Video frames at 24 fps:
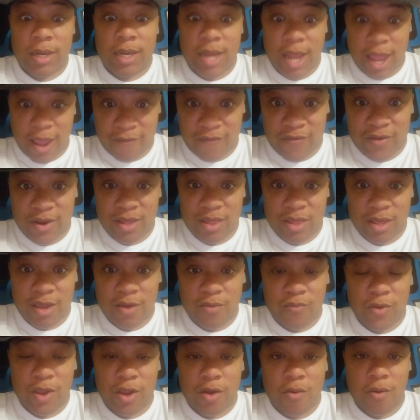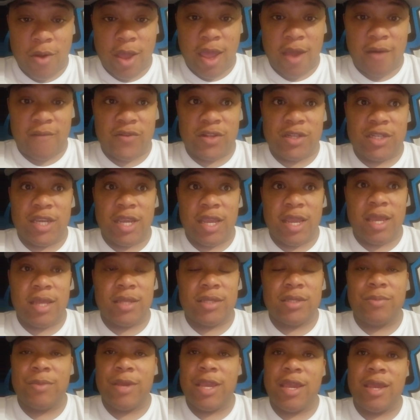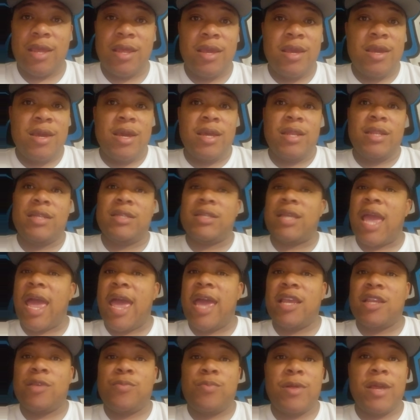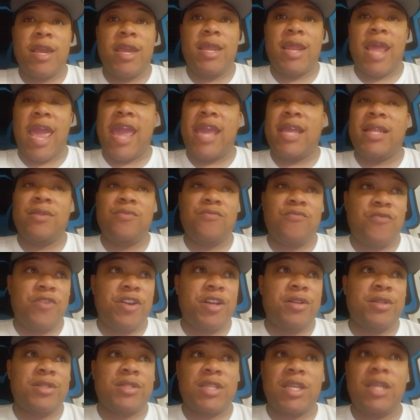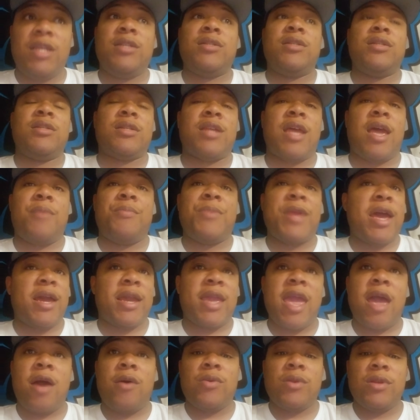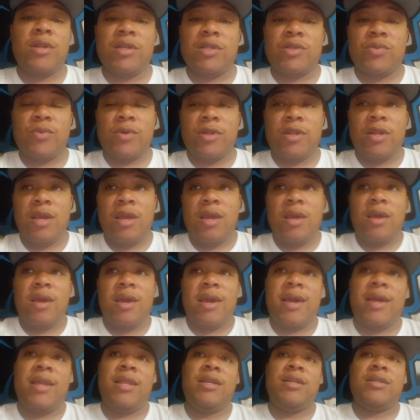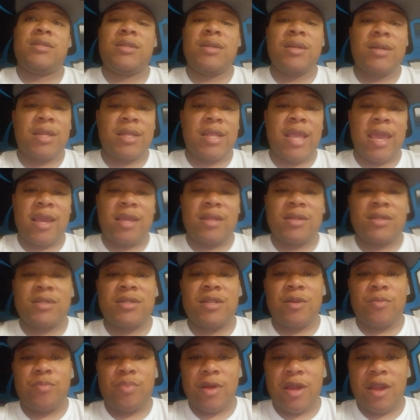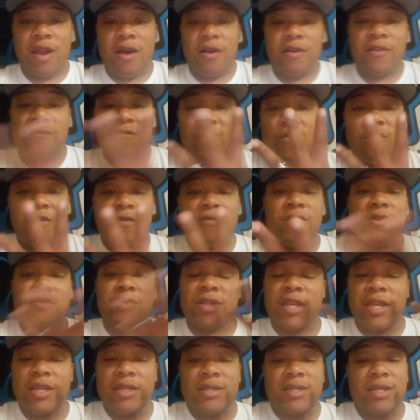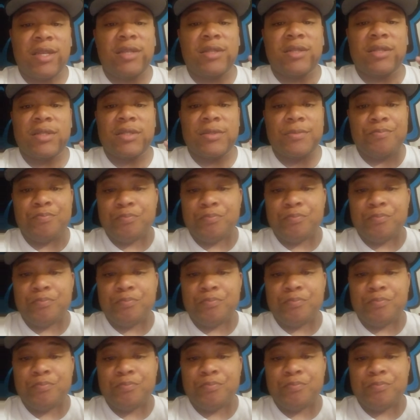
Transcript: Definitely, if we're going to have a chance, man. This guy has played eight real seasons. I'm not counting this one. And he's took, taking us to the playoffs four of those eight seasons.